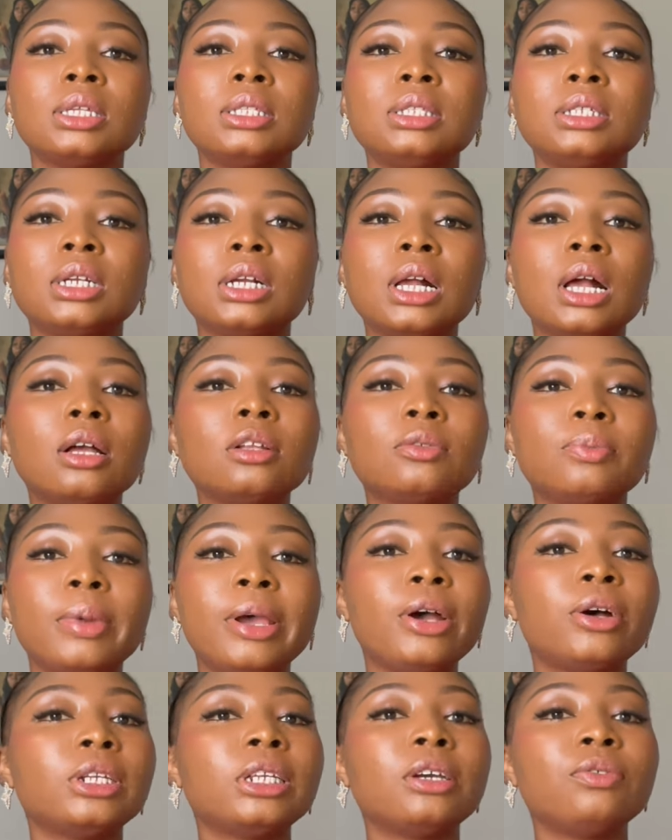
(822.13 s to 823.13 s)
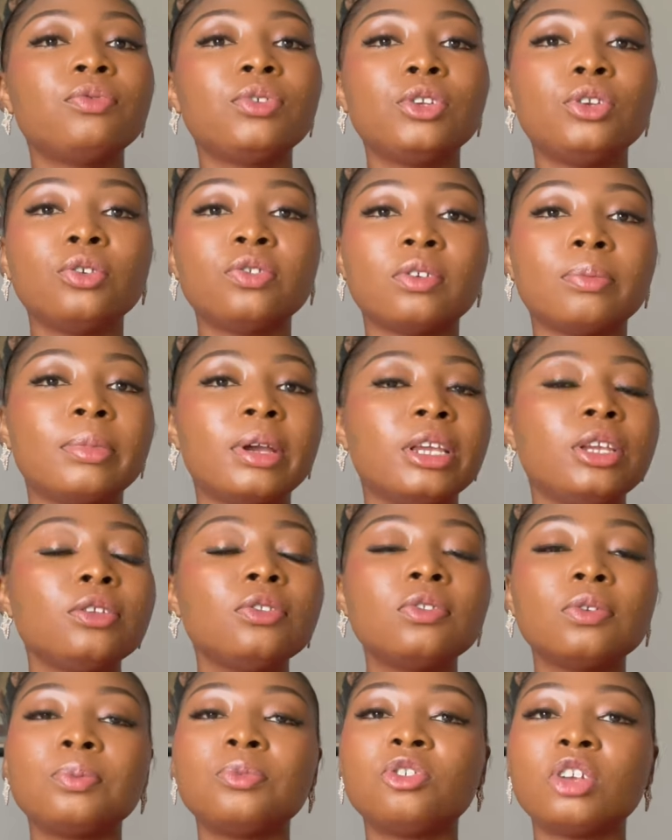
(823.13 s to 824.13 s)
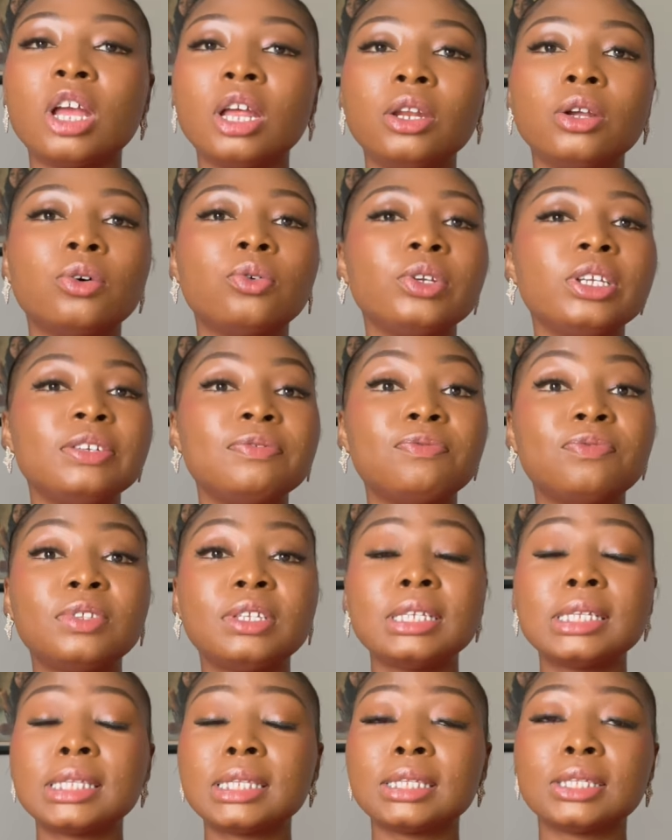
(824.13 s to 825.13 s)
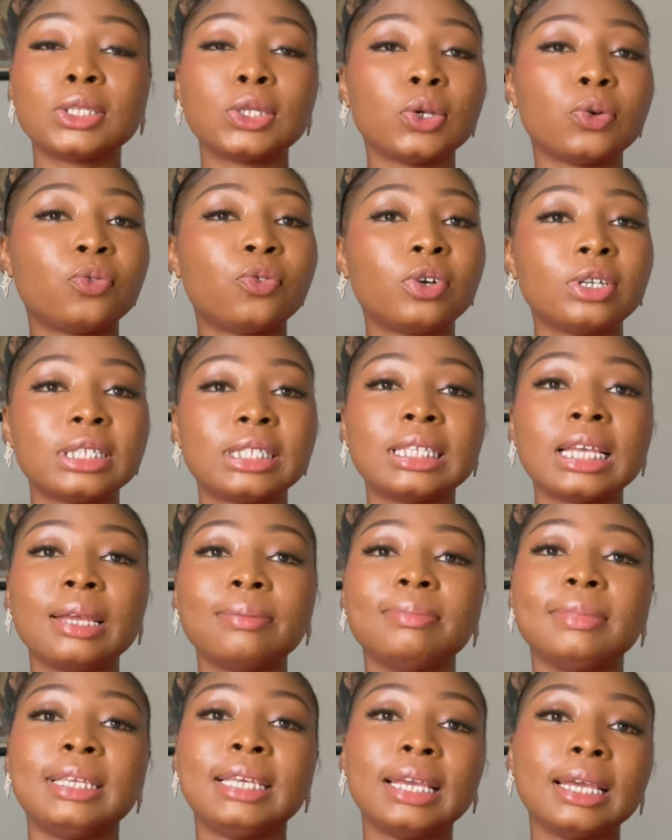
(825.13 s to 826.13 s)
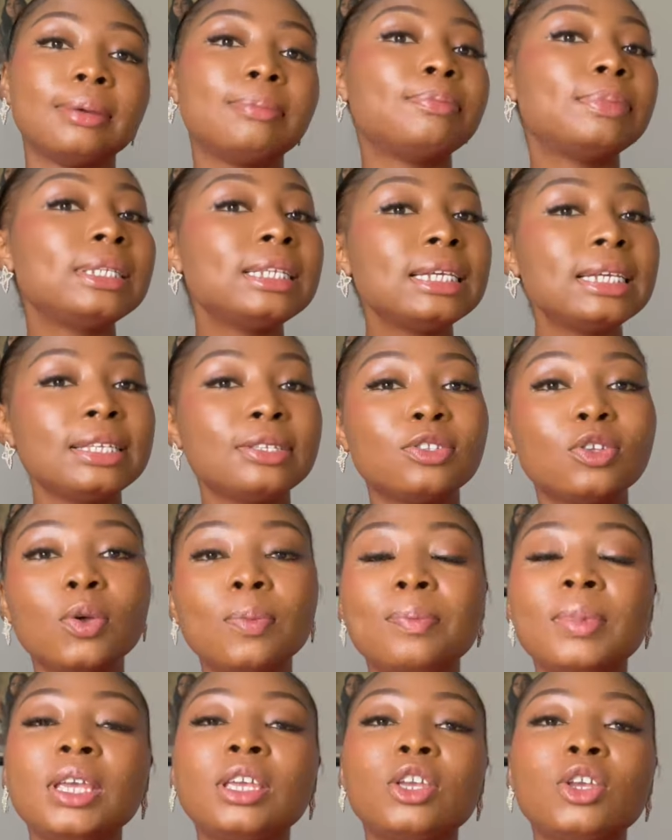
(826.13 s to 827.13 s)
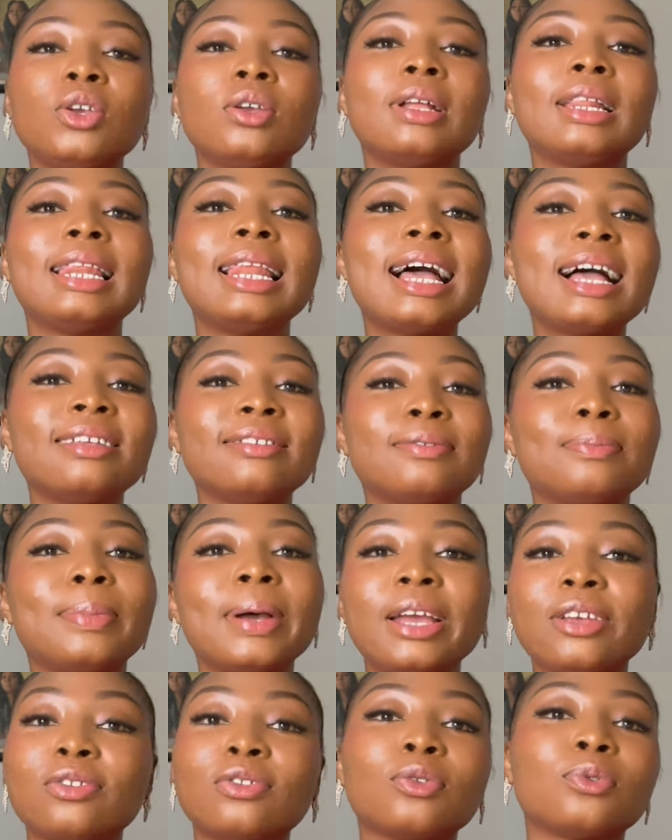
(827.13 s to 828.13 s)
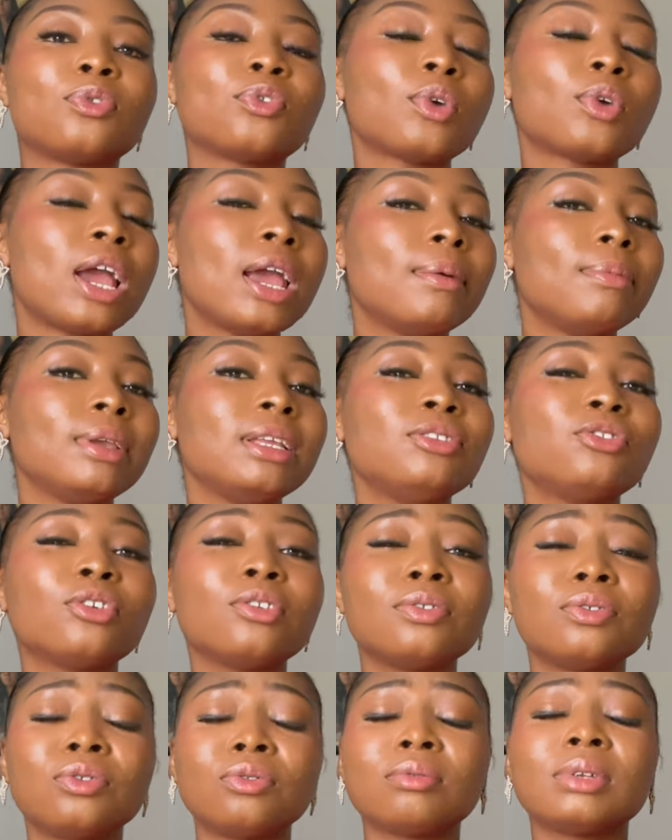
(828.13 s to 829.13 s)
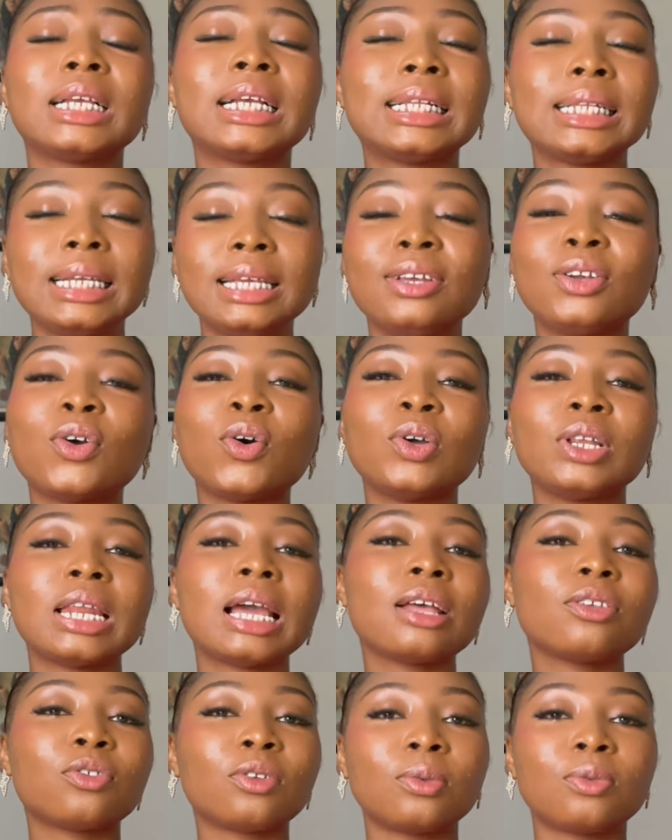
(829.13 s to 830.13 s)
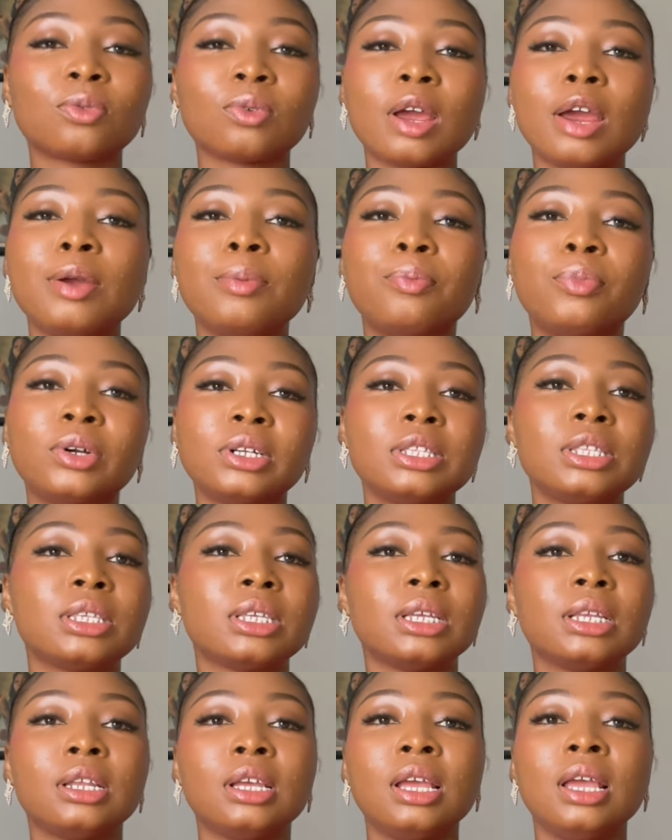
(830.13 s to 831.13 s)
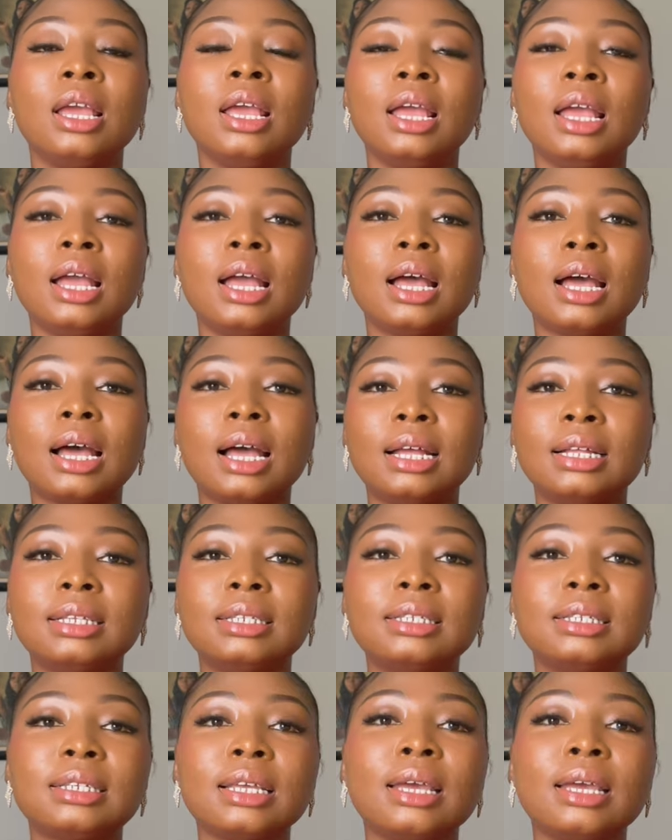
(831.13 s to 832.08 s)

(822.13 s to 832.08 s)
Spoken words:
Check out my other videos on my YouTube channel. If this is your first time here, please don't make it your last by subscribing. Just click on that subscribe button and